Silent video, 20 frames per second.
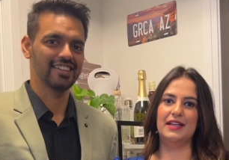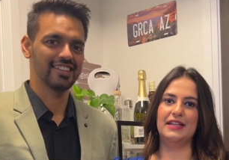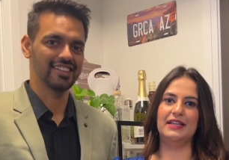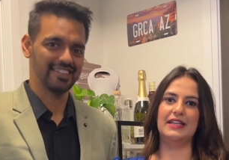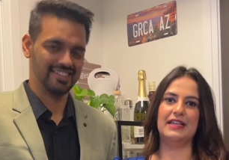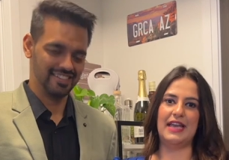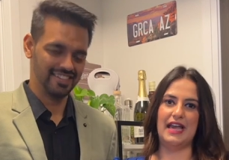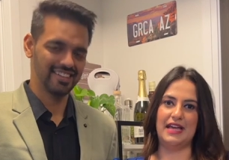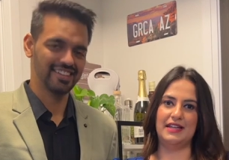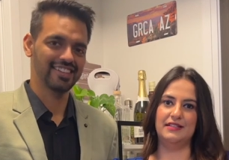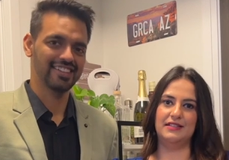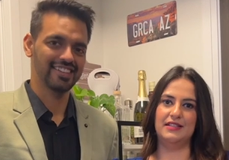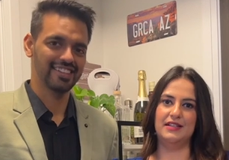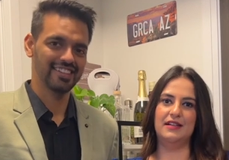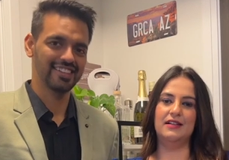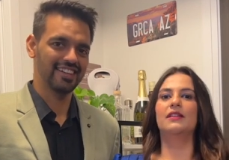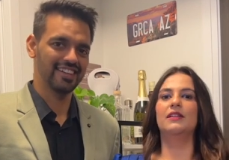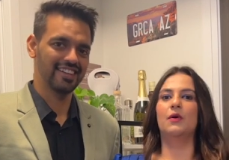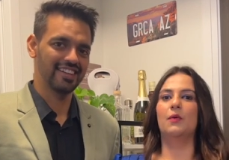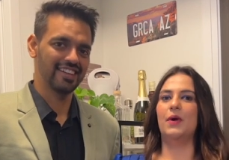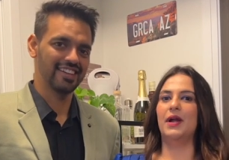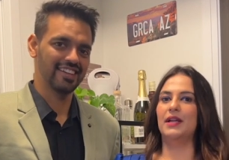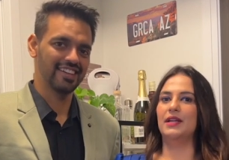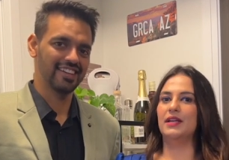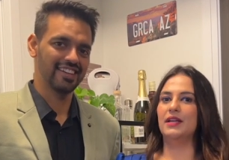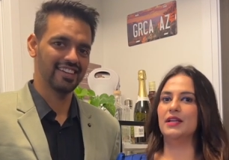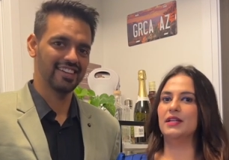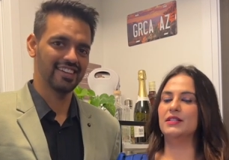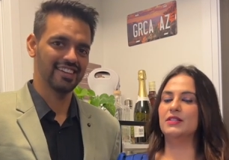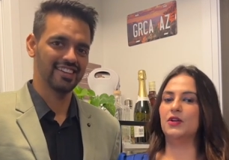Speaker 1: in Canada. The wedding
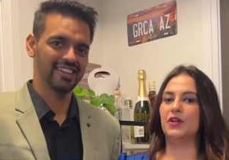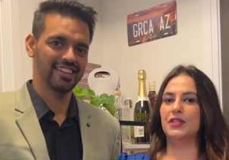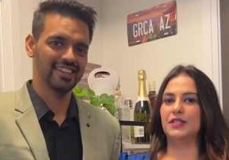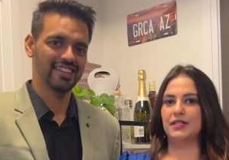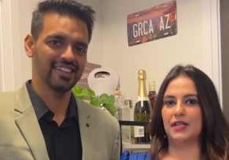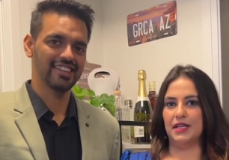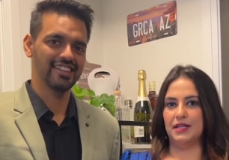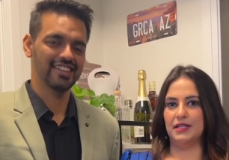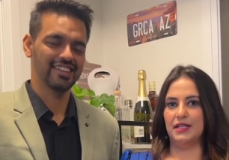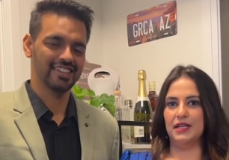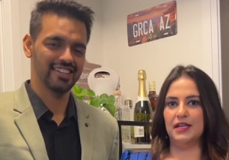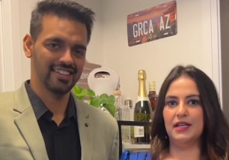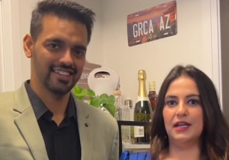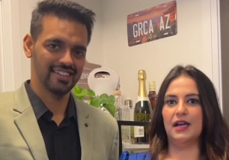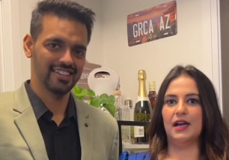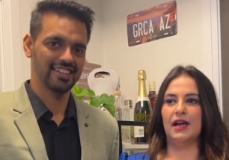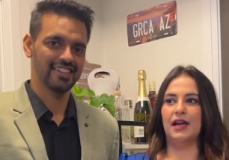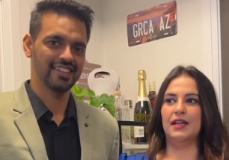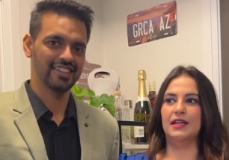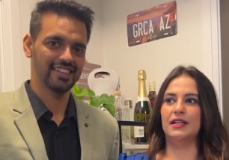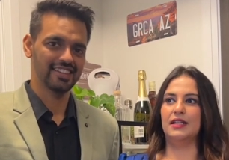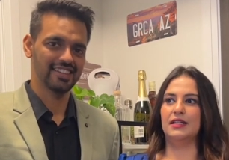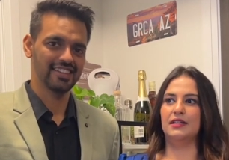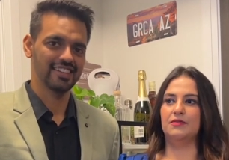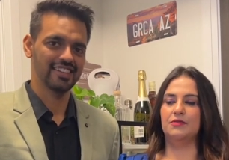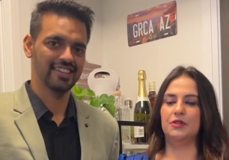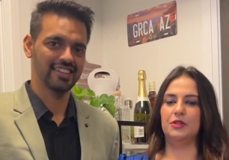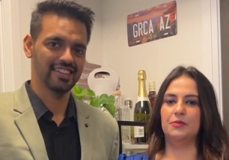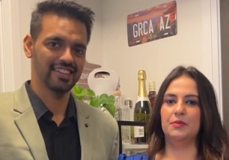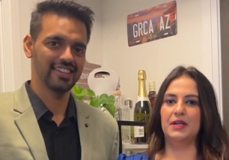is on Sunday and it
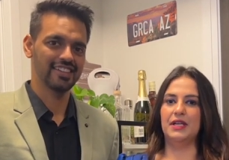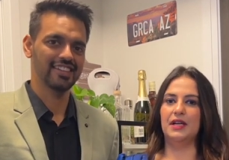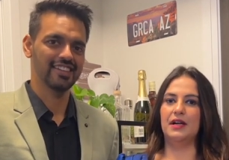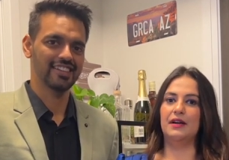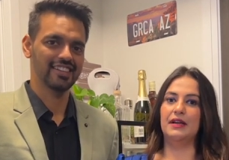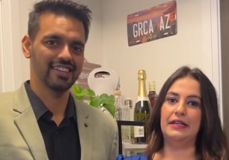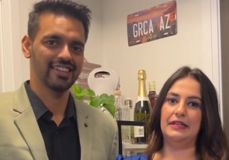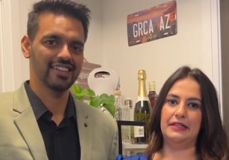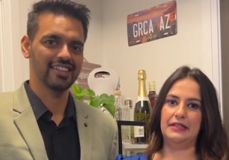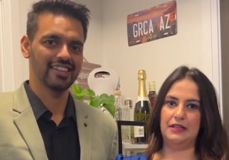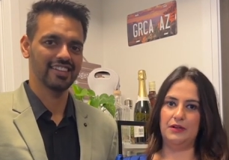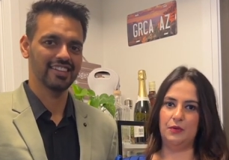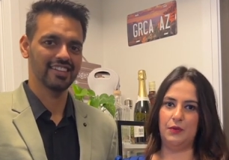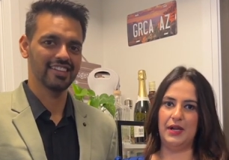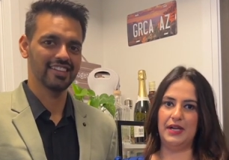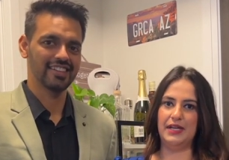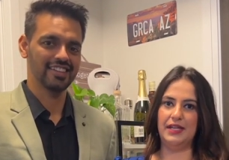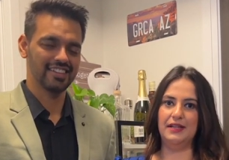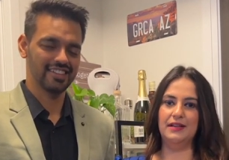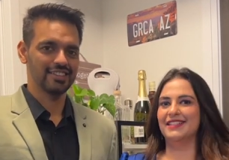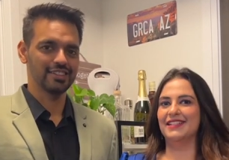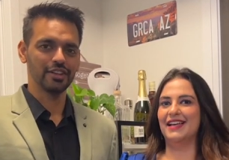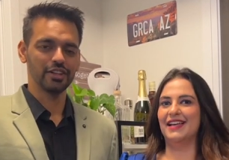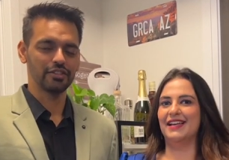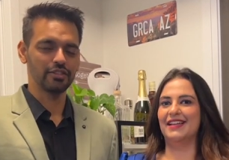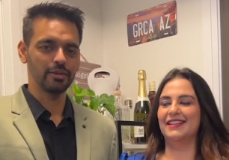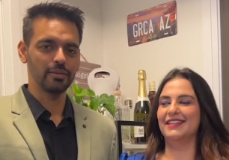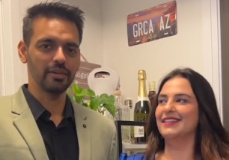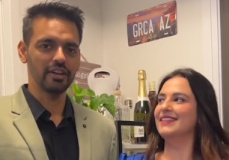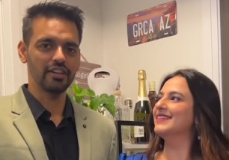will be an Indian wedding.
Speaker 2: So it
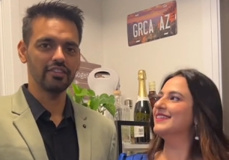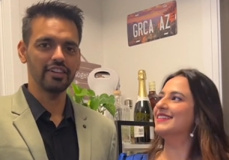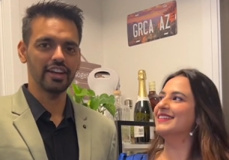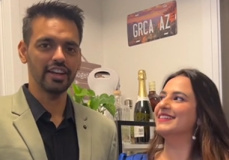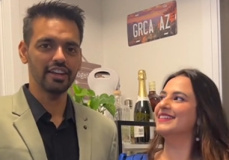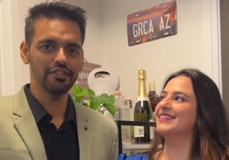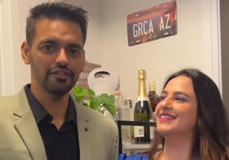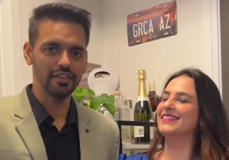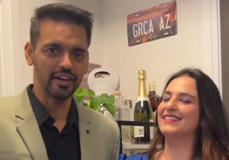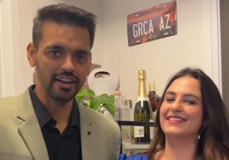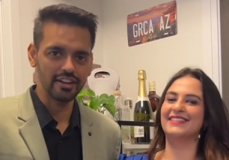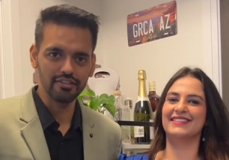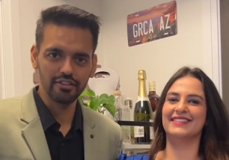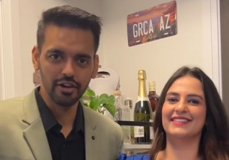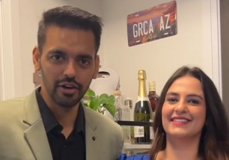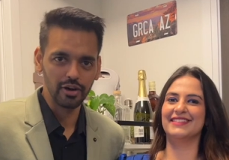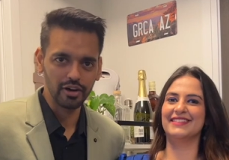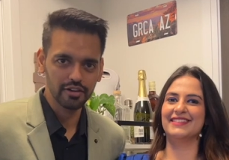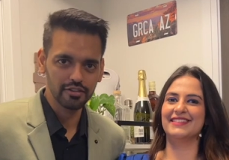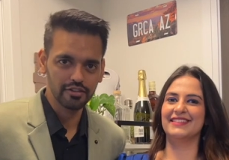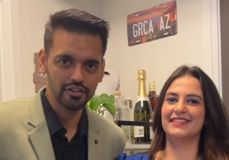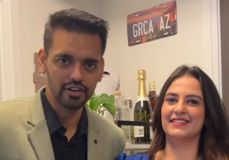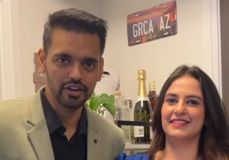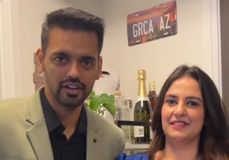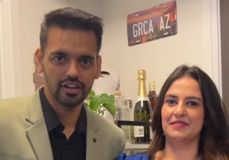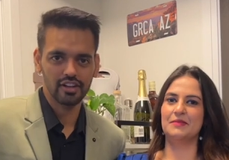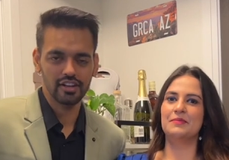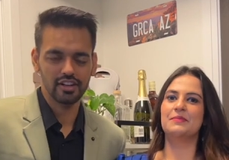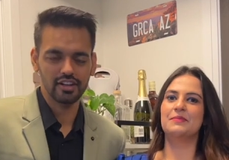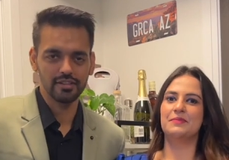will be a very fun vlog
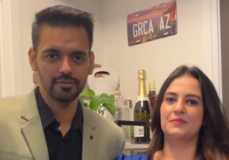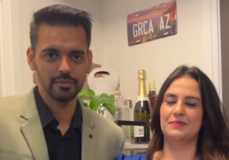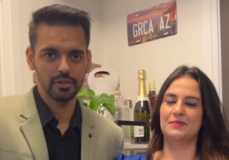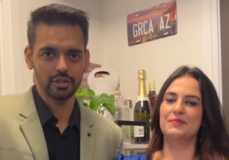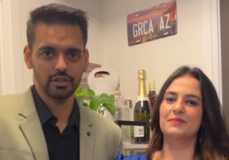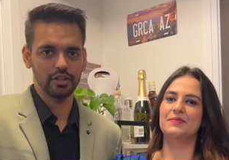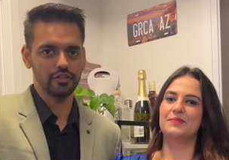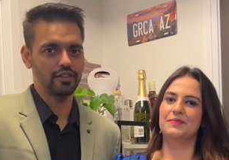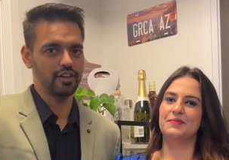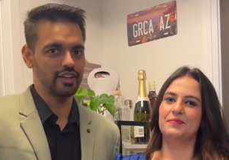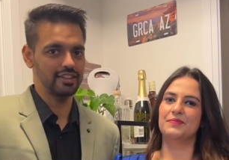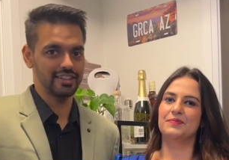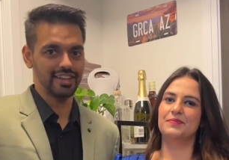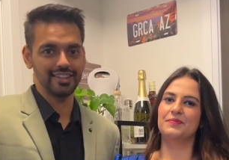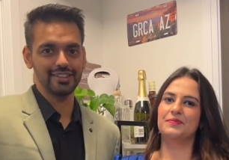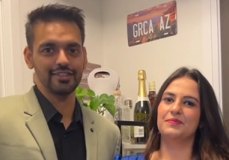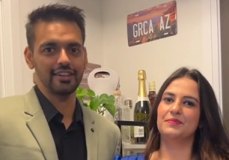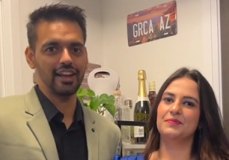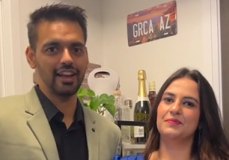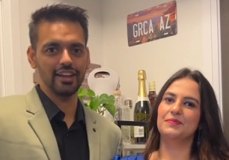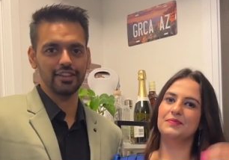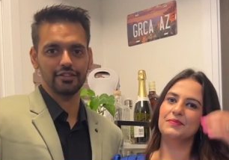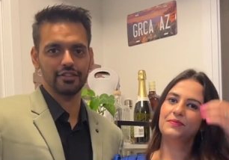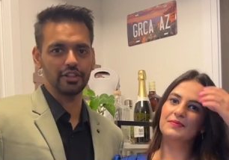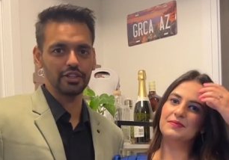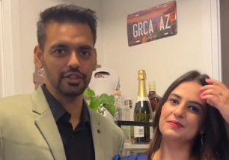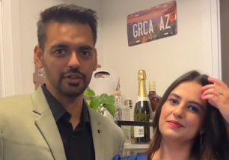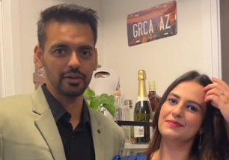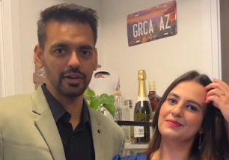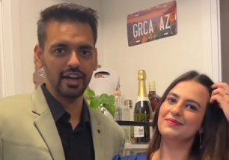for both of us as well as for
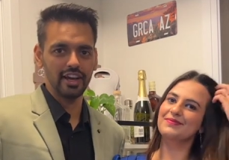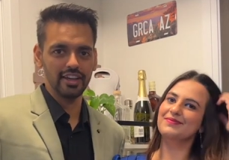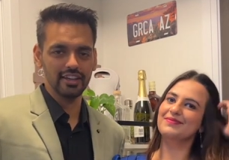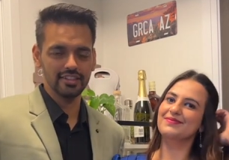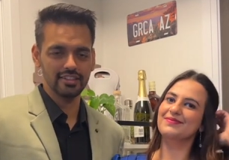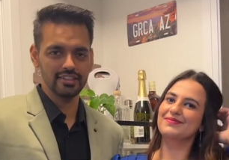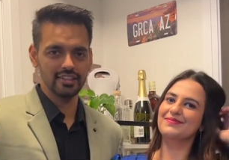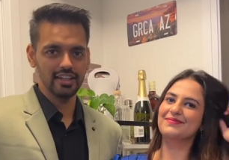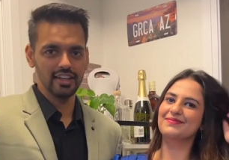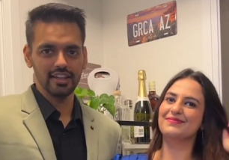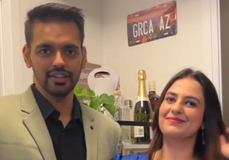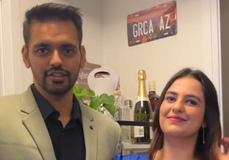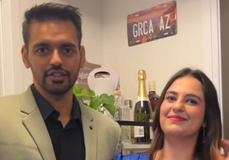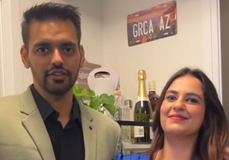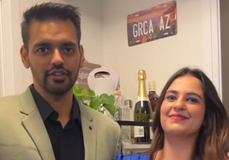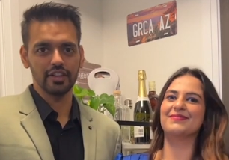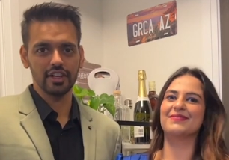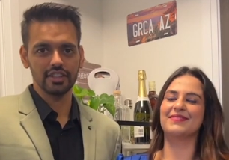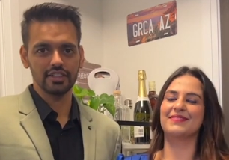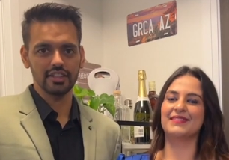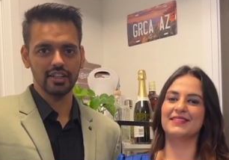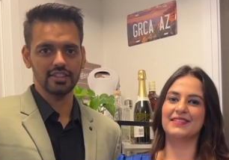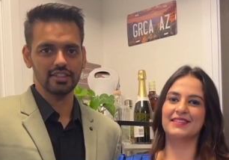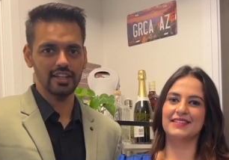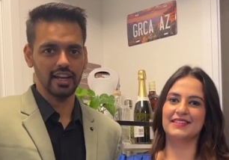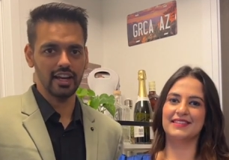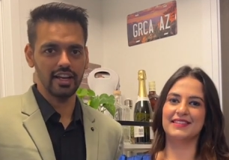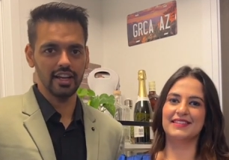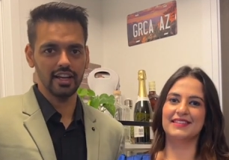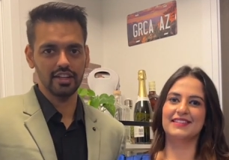you guys. So we are just
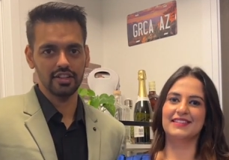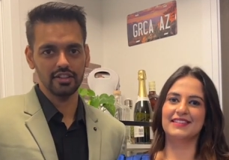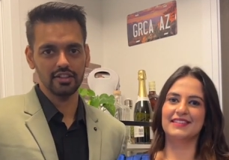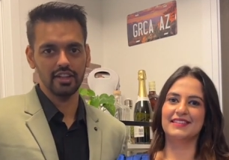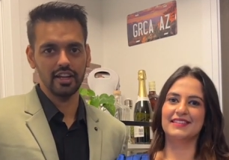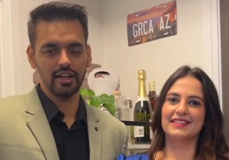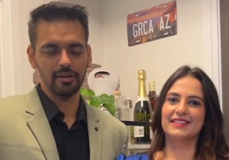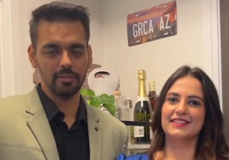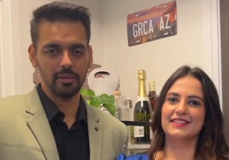heading to their